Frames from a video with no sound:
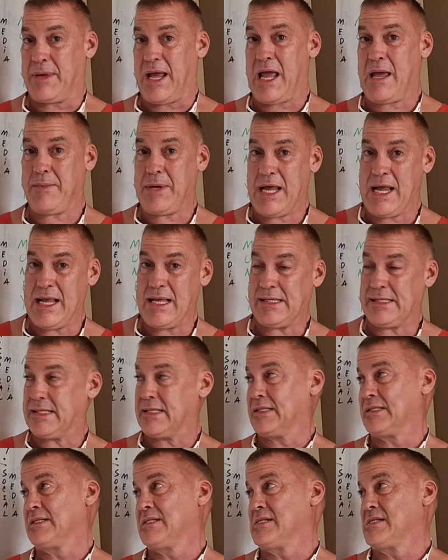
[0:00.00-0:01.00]

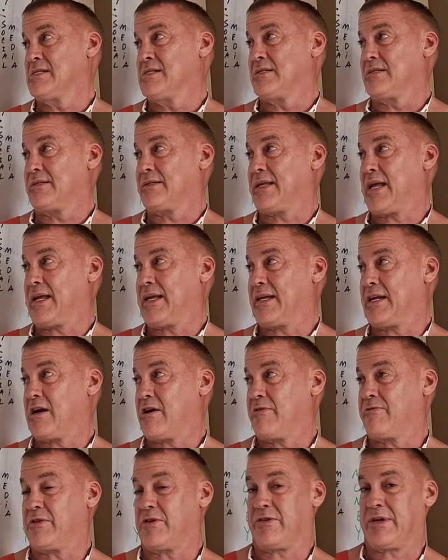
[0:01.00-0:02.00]
babies, taking
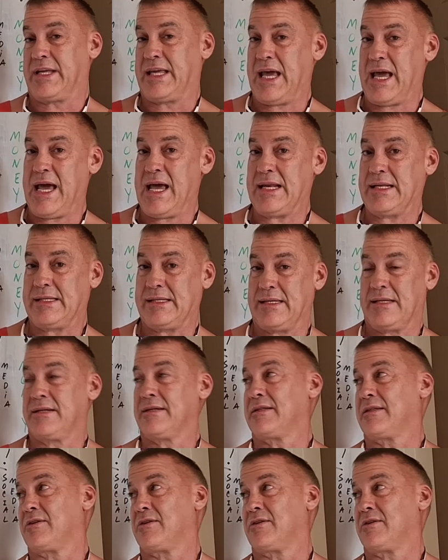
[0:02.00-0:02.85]
care of their kids.